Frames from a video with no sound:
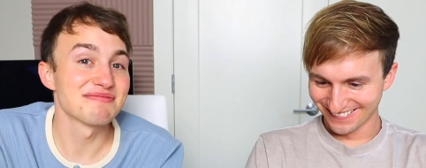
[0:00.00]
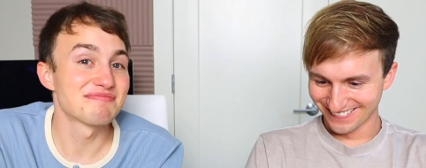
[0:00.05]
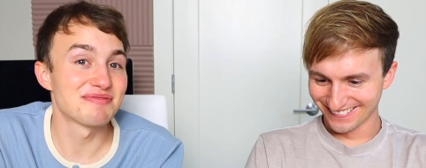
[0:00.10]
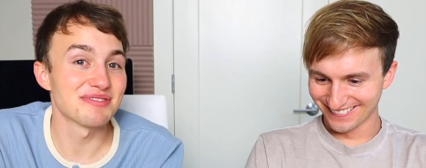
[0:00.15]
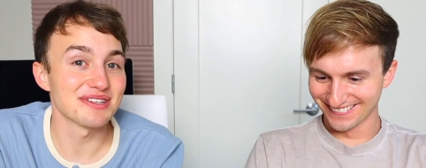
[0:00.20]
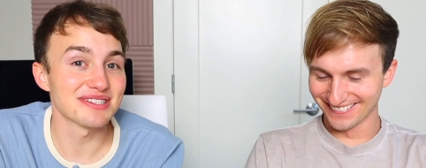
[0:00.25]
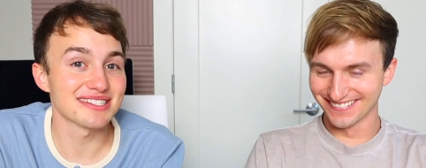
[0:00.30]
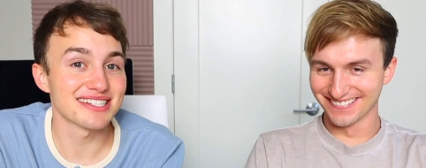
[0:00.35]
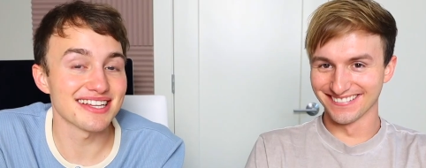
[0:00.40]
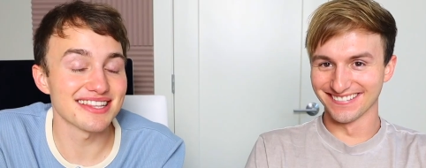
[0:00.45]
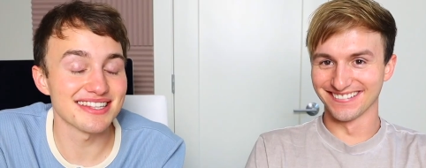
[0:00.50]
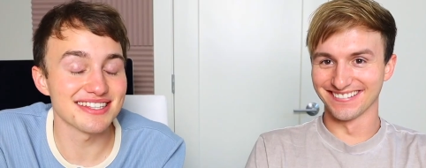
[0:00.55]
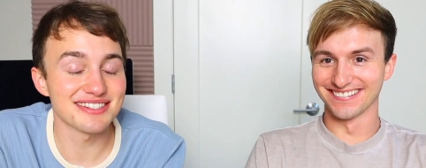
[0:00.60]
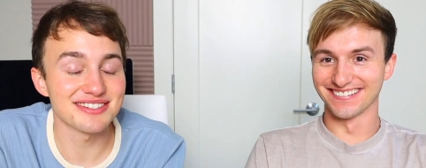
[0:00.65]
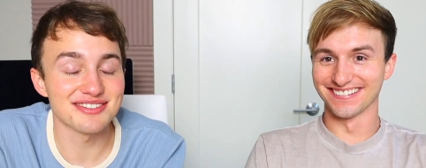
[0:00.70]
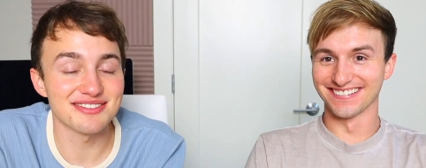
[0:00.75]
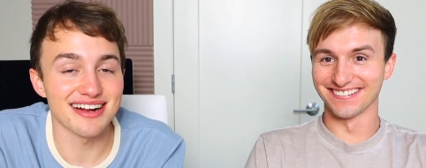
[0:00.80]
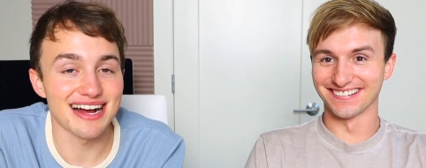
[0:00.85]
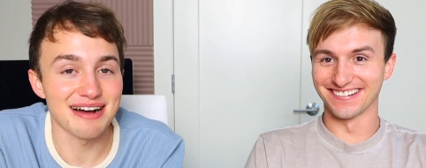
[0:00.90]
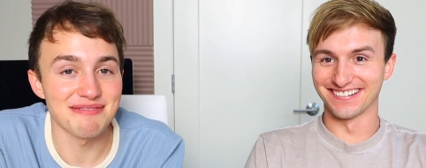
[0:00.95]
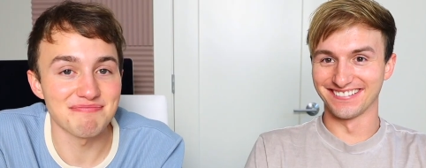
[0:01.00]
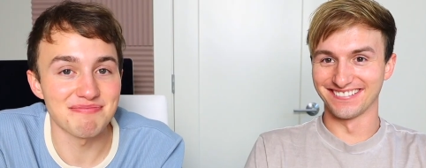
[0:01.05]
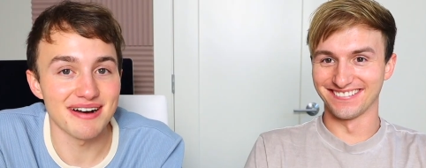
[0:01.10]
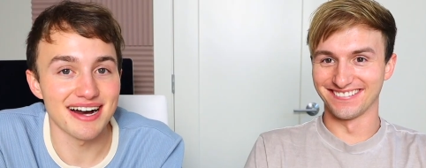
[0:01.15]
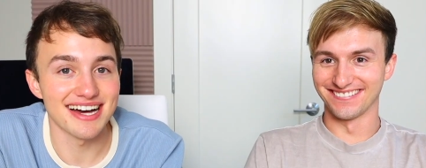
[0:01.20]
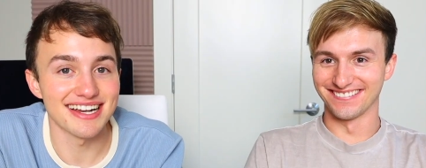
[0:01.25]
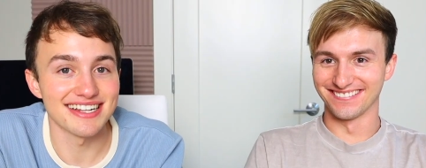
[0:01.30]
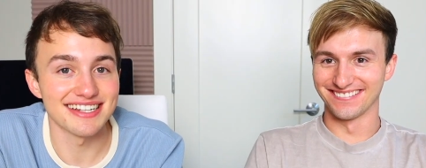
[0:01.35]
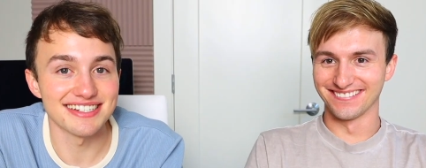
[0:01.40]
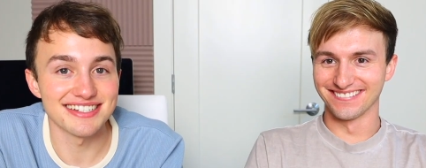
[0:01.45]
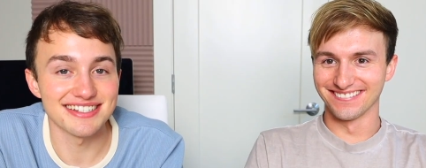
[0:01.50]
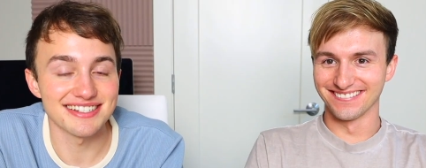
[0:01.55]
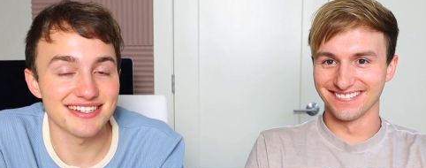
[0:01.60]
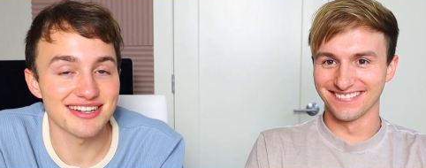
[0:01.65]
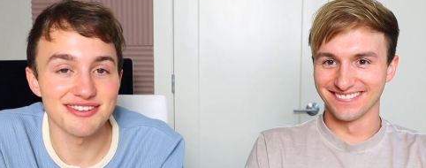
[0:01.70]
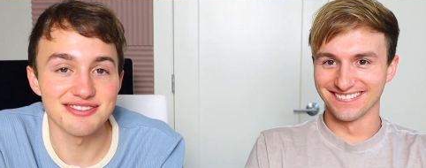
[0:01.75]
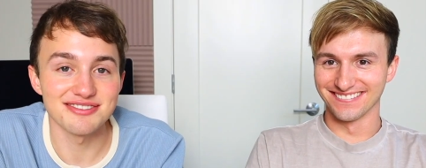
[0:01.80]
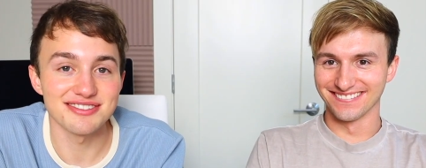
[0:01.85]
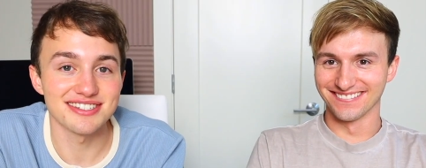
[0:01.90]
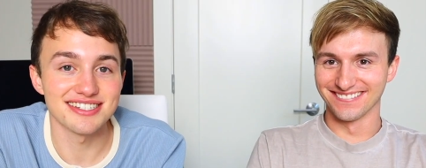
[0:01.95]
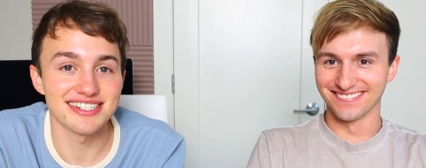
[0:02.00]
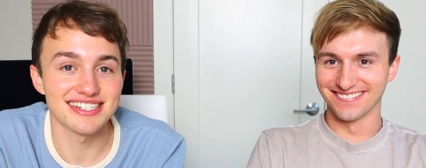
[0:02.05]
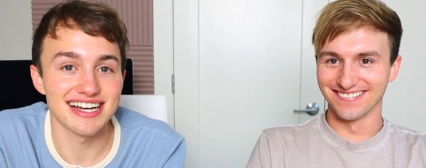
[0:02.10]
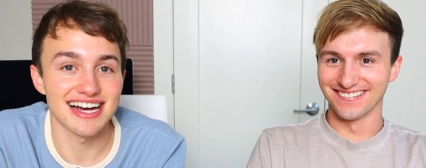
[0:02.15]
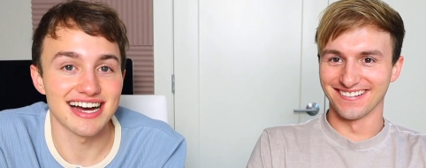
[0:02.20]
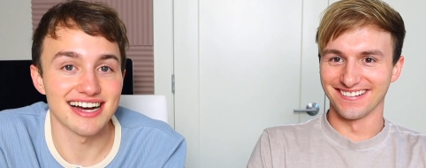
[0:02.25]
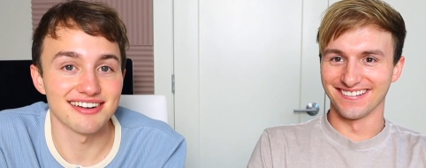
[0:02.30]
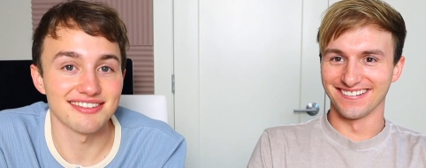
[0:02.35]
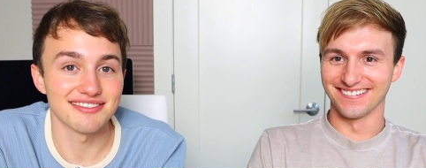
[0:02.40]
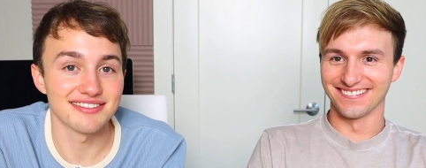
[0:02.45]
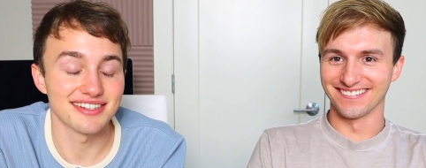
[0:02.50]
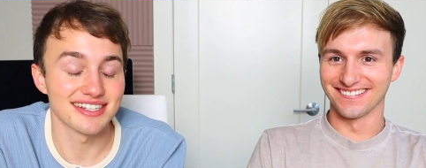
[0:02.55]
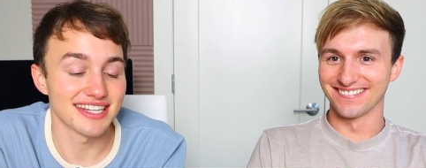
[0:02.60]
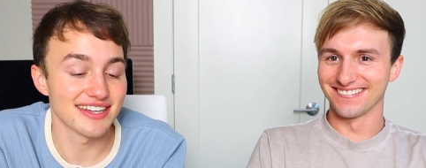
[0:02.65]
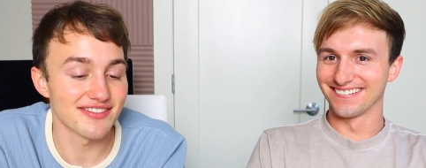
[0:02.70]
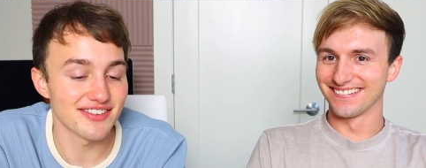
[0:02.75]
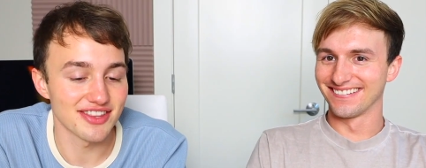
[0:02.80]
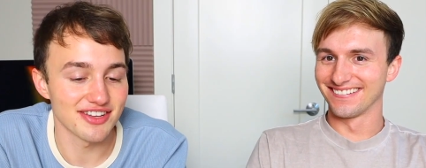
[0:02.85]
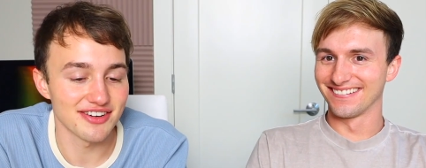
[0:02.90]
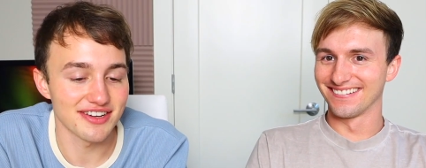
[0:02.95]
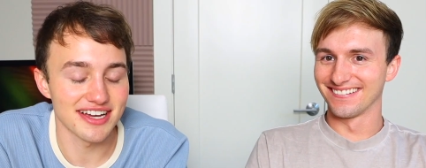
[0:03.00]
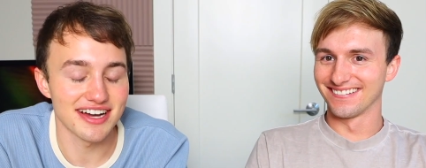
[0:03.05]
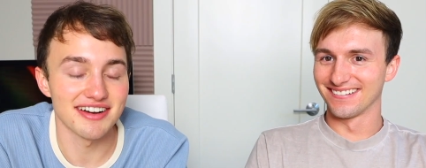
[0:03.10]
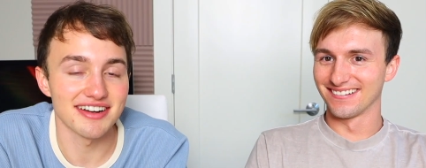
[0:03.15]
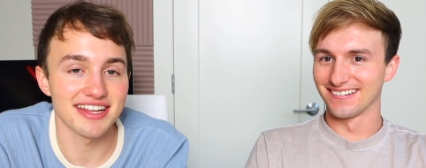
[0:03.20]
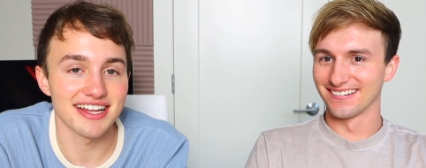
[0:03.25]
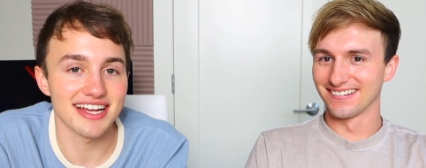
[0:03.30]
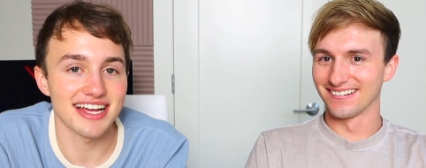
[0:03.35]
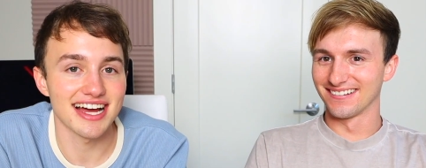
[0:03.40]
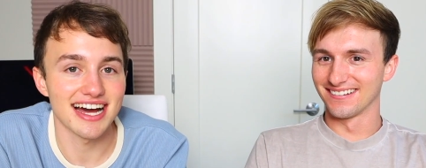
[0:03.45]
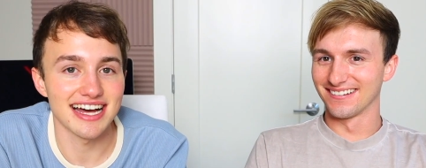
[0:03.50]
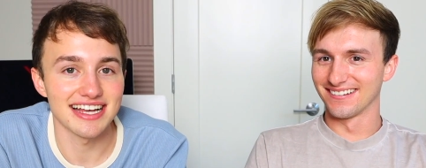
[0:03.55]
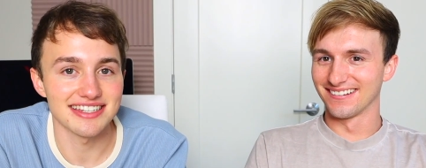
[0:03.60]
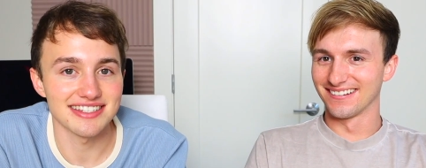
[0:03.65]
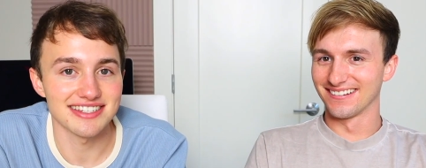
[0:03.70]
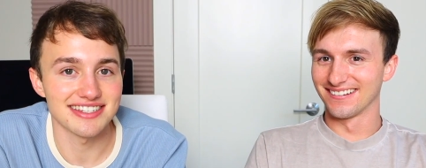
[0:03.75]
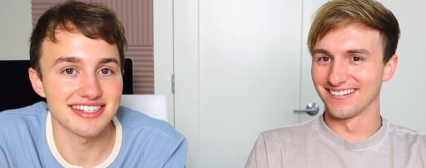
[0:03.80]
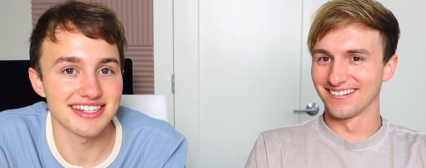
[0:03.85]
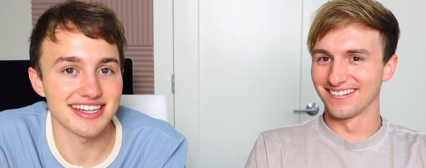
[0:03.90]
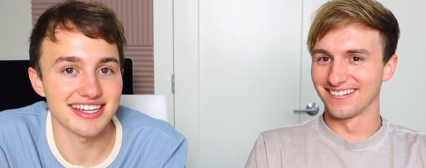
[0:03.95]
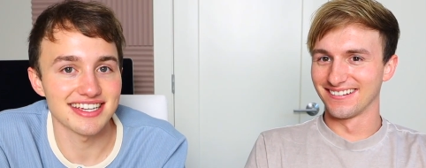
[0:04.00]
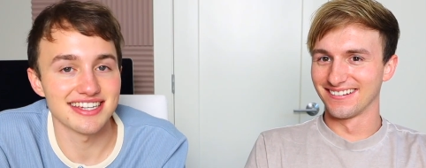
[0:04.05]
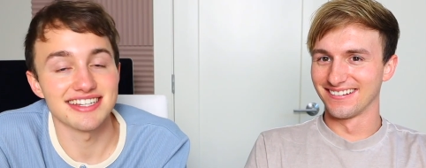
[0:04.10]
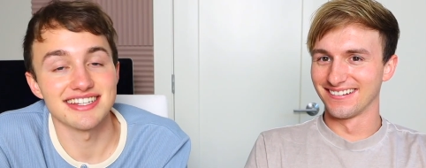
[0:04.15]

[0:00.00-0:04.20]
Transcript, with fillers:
Speaker 1: puts on this strap on and just goes to town. Even though he already has a dick, he